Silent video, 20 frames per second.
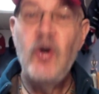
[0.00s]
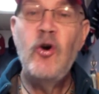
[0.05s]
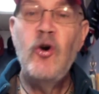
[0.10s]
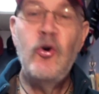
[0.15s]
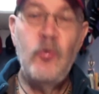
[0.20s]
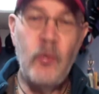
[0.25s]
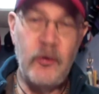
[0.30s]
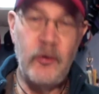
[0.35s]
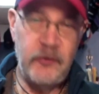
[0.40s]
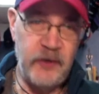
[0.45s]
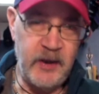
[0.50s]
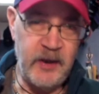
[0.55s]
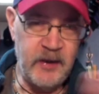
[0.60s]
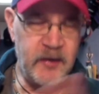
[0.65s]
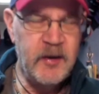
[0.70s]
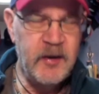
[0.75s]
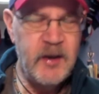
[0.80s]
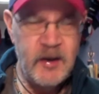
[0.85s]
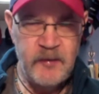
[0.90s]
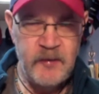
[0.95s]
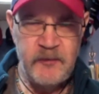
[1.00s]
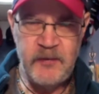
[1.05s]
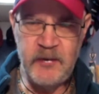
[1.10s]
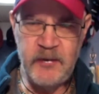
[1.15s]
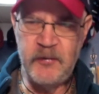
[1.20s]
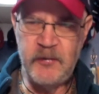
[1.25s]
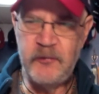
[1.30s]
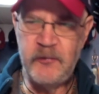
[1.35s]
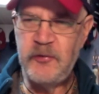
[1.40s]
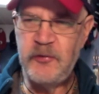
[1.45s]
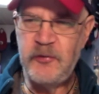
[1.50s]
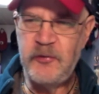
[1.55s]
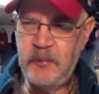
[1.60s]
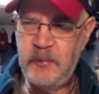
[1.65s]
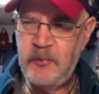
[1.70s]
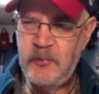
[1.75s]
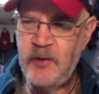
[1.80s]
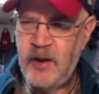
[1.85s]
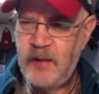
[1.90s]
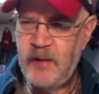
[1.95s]
who was in Field of
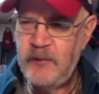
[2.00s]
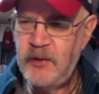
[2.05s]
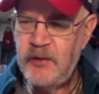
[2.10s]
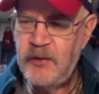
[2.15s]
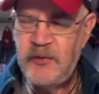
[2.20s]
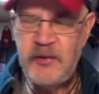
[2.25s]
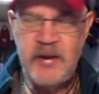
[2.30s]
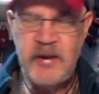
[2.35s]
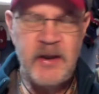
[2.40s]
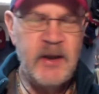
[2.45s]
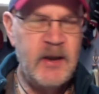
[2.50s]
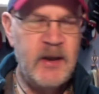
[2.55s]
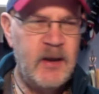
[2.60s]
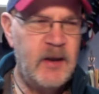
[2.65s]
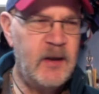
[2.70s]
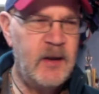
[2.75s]
Dreams, obviously.